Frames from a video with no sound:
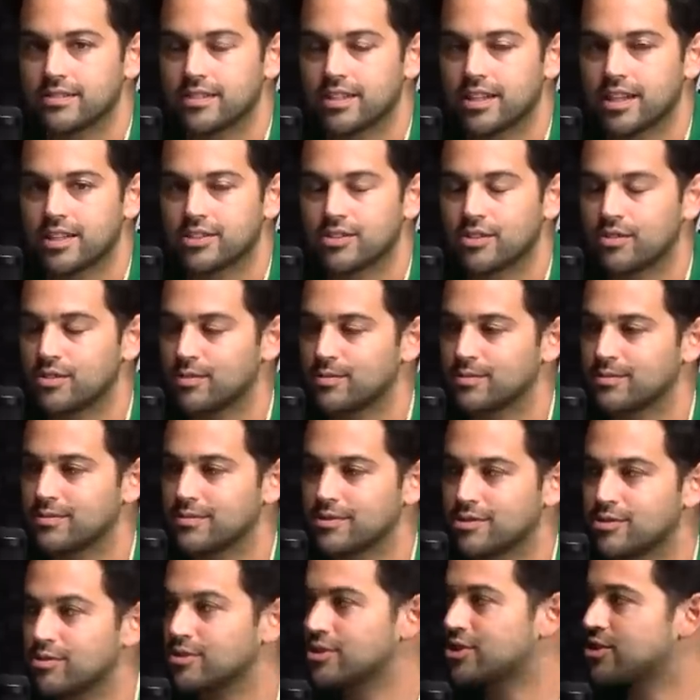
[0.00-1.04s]
I told them
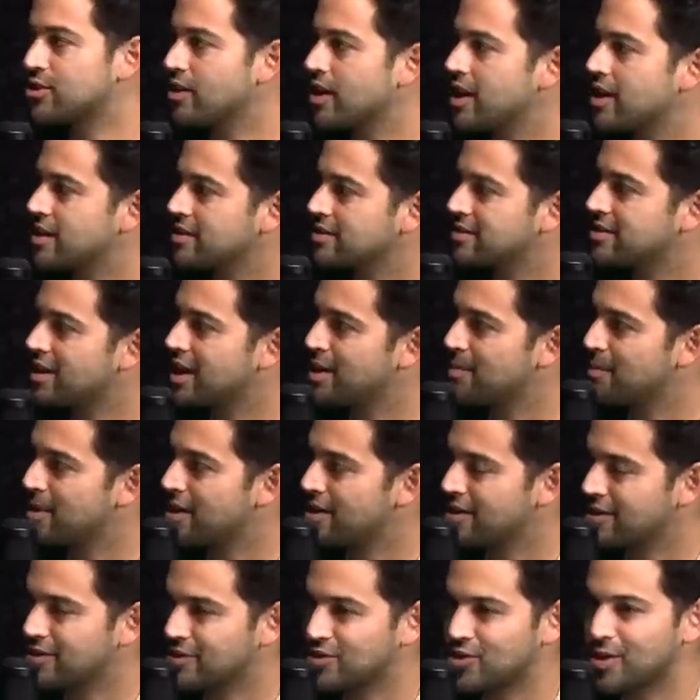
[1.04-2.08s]
switch trade, Santa
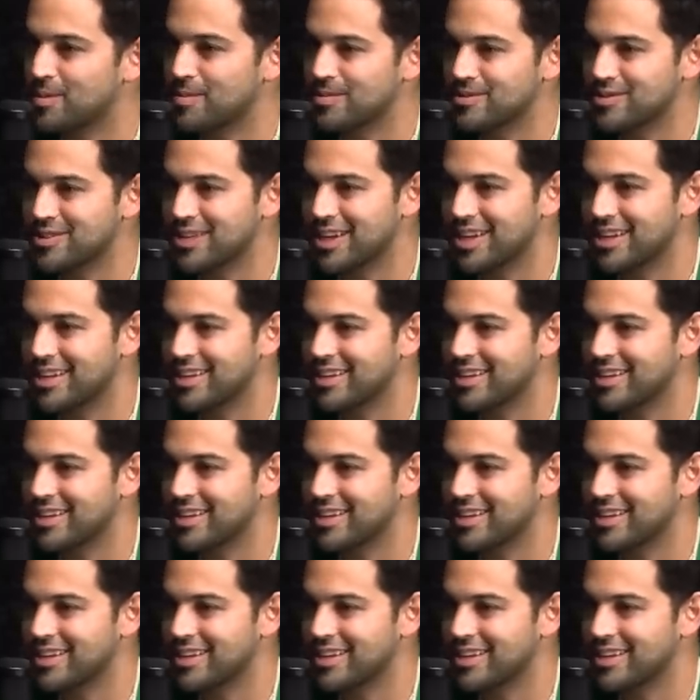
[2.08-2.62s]
Monica triple set.